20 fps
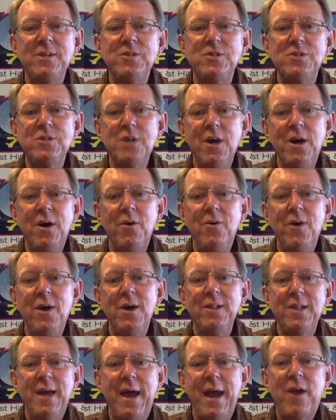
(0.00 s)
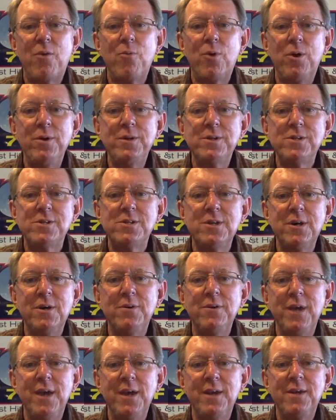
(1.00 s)
So, Like a Rolling
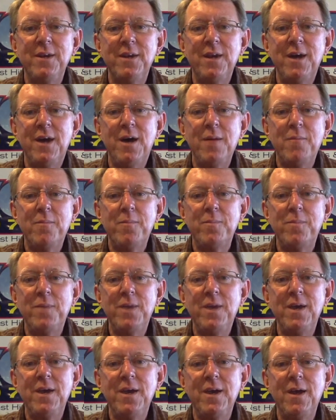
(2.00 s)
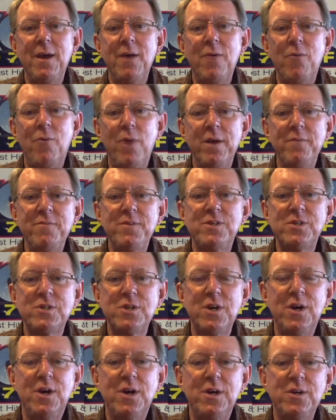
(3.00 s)
Stone ended up being one of the
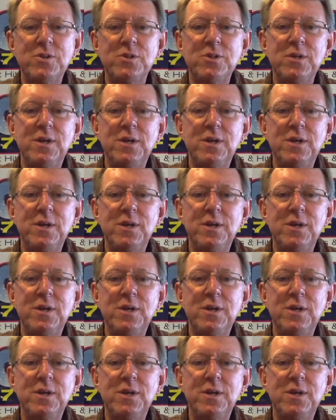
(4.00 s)
songs,